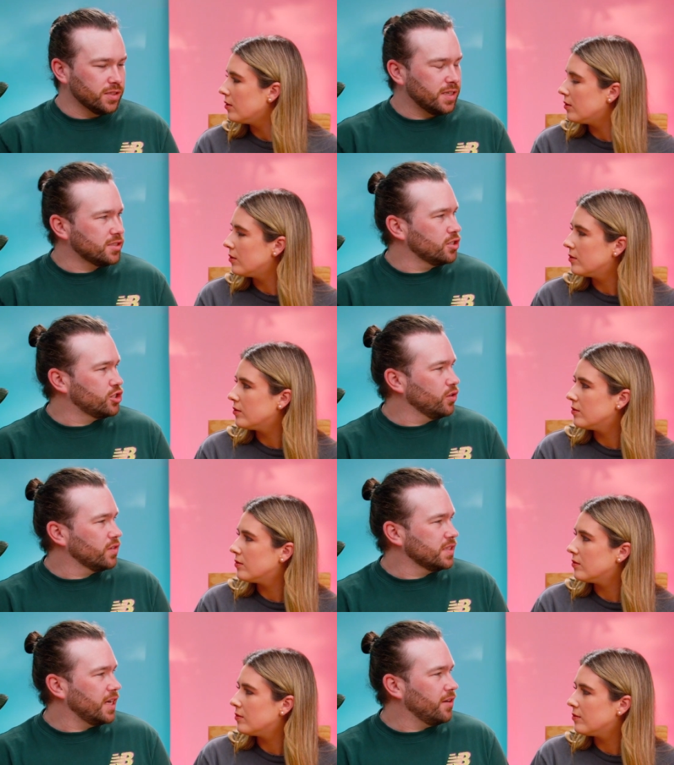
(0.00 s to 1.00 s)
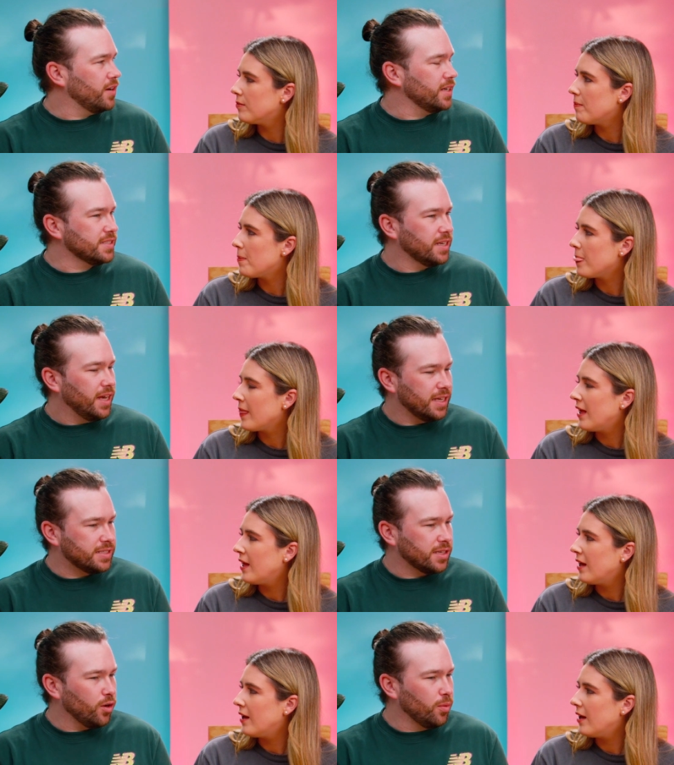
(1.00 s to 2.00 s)
Speaker 1: Because it's a shorter series.
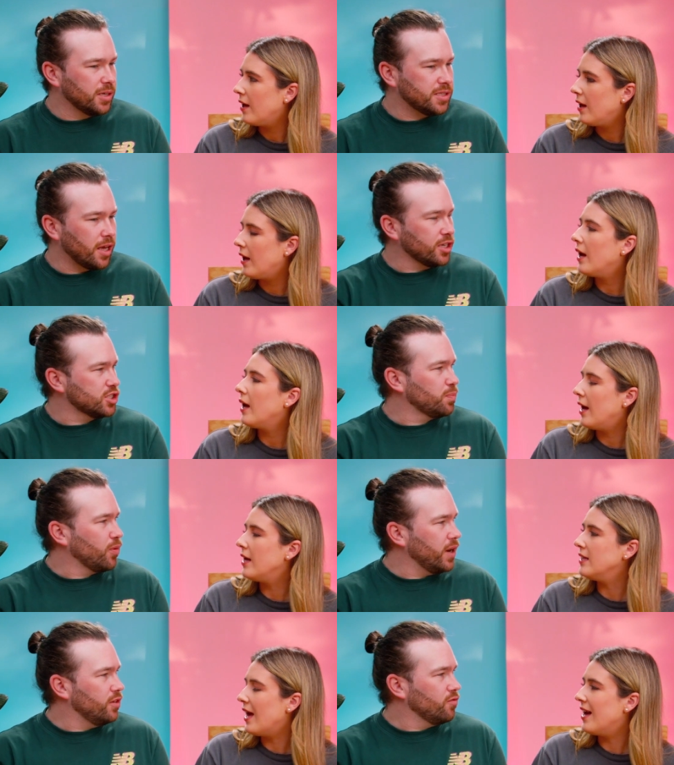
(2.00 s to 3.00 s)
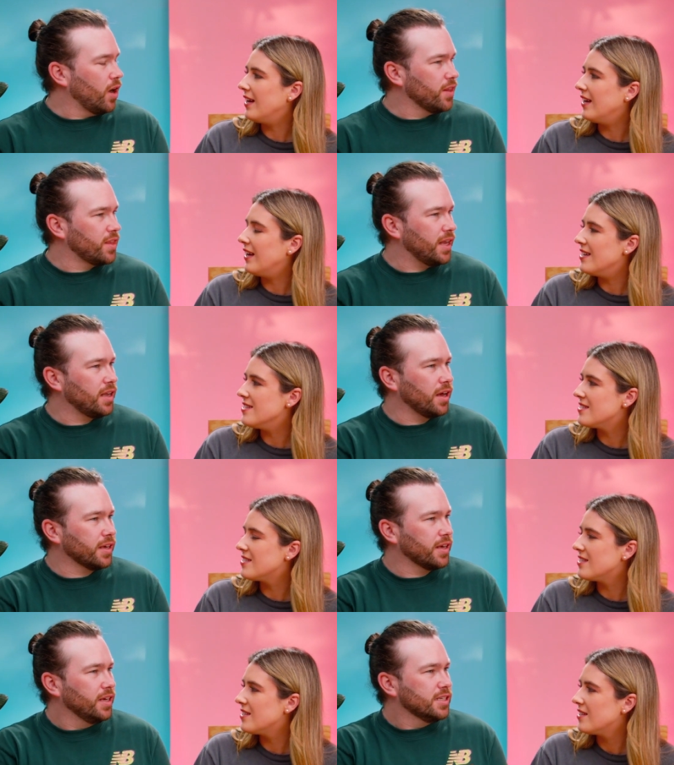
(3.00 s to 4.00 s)
It's almost like a sprint yeah, rather than is. like
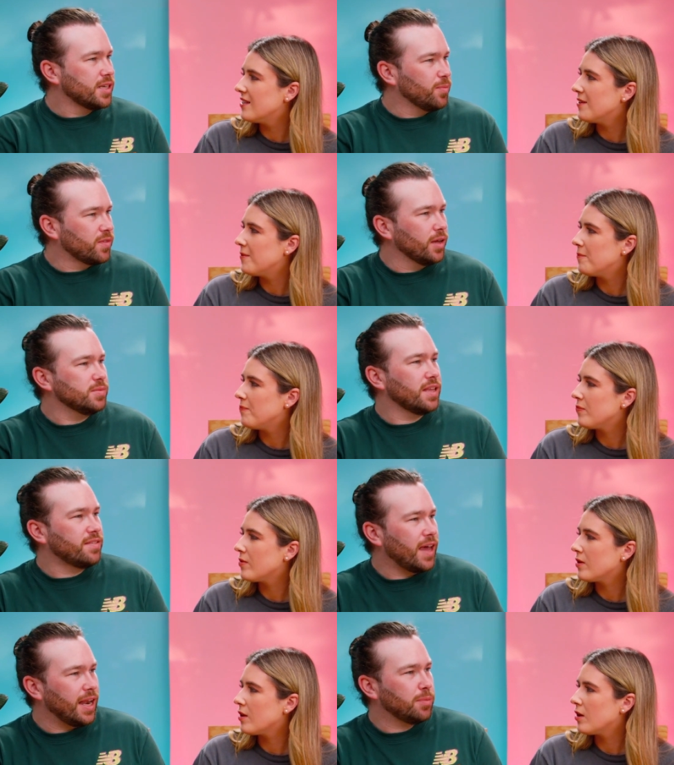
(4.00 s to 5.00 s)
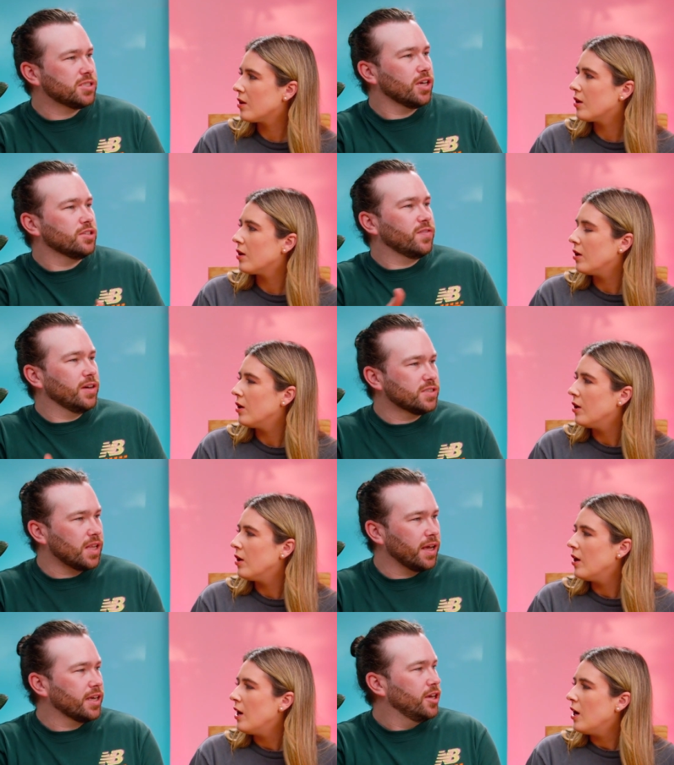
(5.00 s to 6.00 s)
sometimes the ten episodes feels
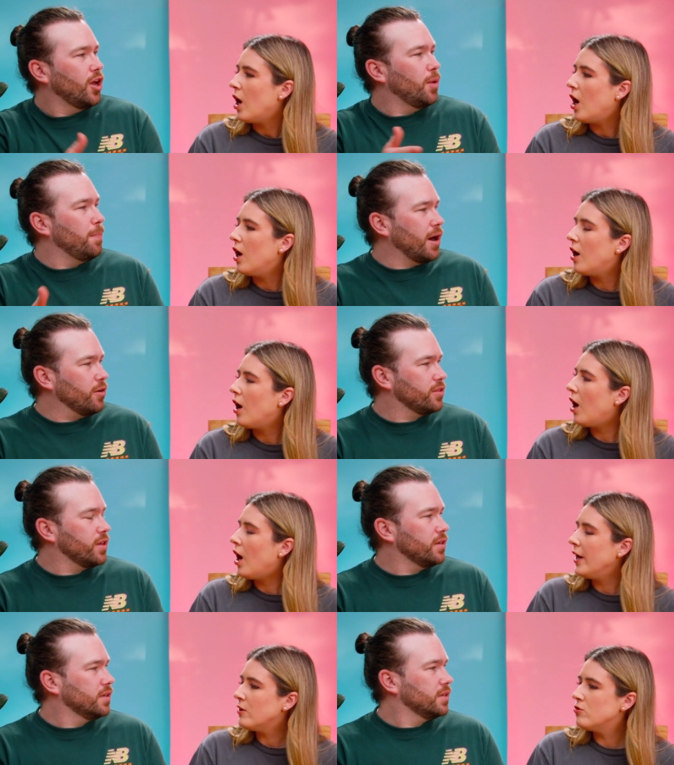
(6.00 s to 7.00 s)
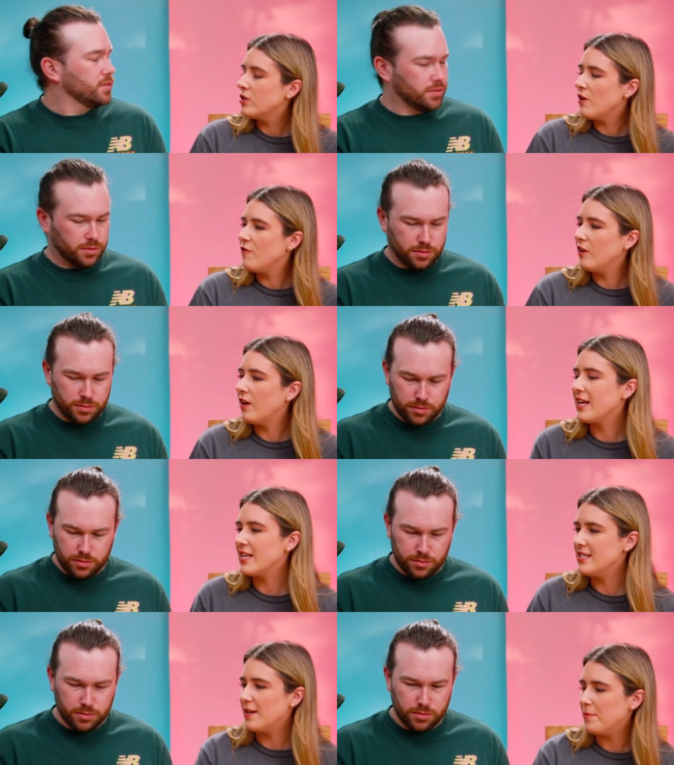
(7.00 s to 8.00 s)
like a marathon. I also feel like
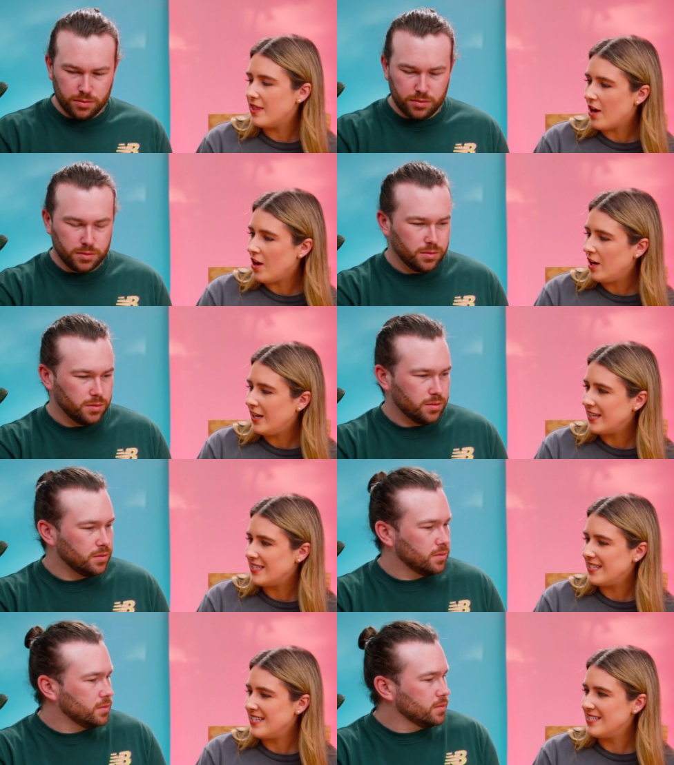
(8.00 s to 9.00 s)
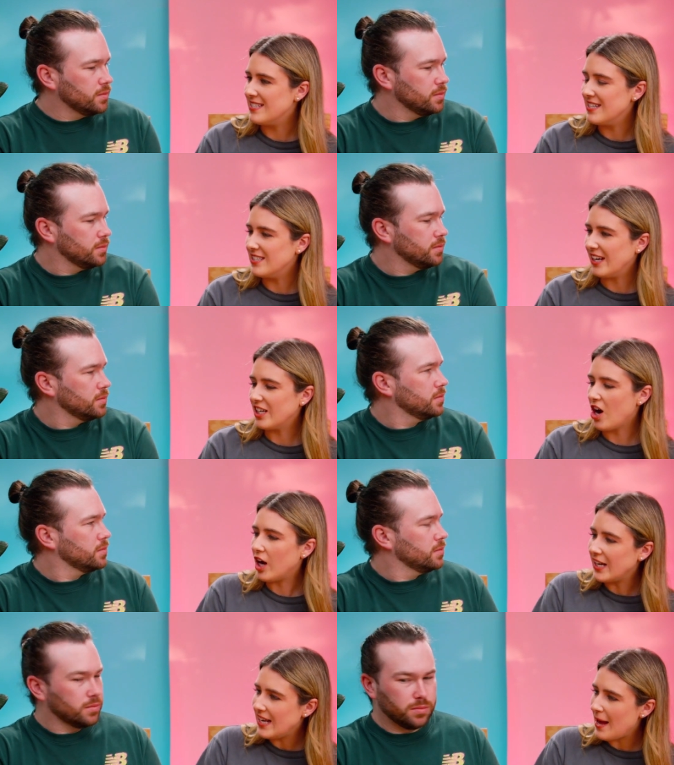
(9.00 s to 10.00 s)
in some of the earlier seasons, like I
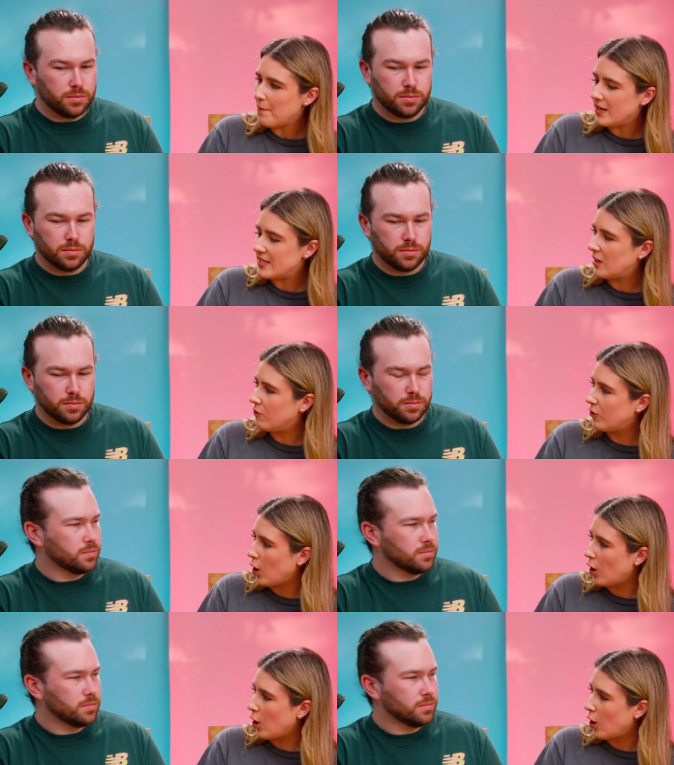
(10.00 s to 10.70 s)
had let myself